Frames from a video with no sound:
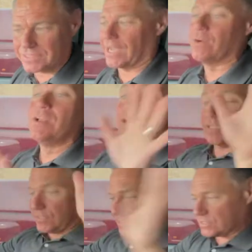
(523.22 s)
Now,
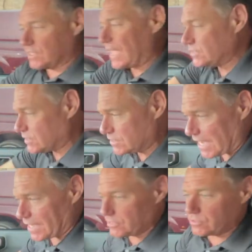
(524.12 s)
as this dash
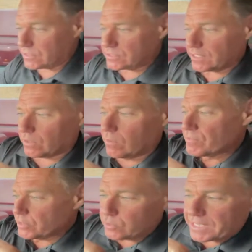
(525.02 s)
designed, as you can tell,
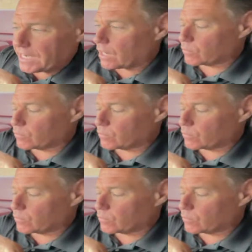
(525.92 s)
you cannot